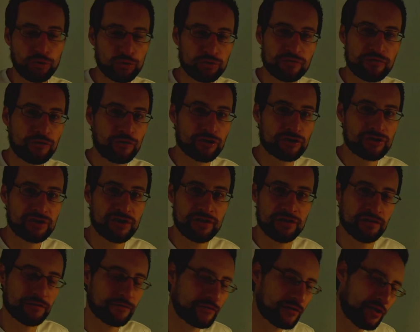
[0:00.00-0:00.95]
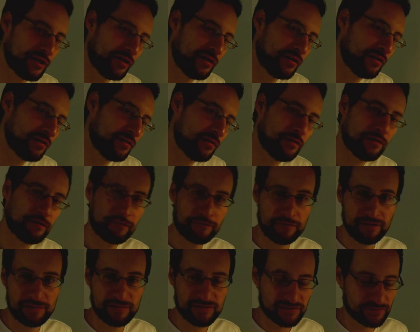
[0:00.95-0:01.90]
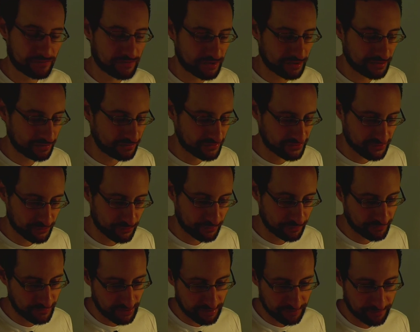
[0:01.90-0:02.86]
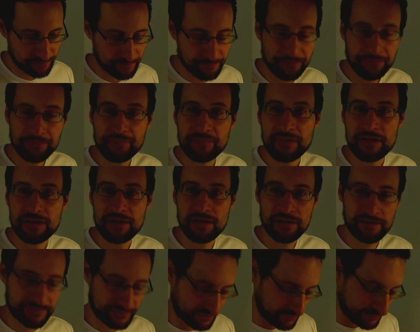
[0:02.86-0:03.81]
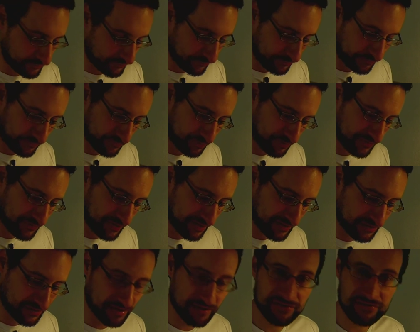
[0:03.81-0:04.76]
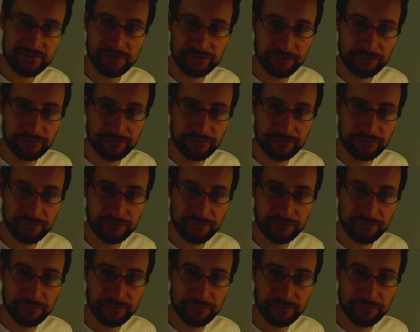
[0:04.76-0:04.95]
work done if I film in the flight. So yeah, see you soon for all the next stuff to